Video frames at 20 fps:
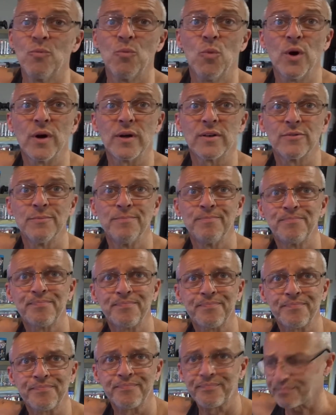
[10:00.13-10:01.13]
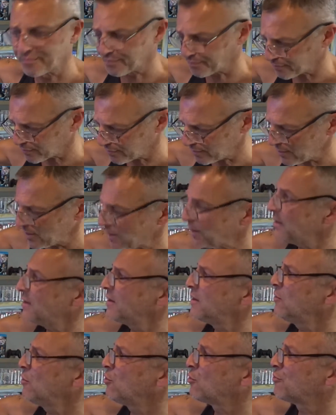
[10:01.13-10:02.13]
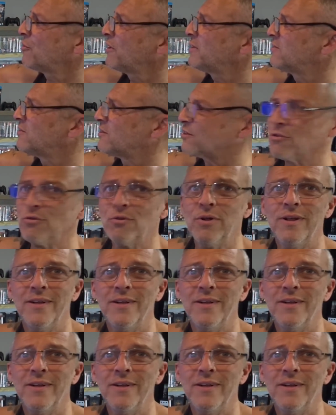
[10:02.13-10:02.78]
works. Yeah, not a great signal.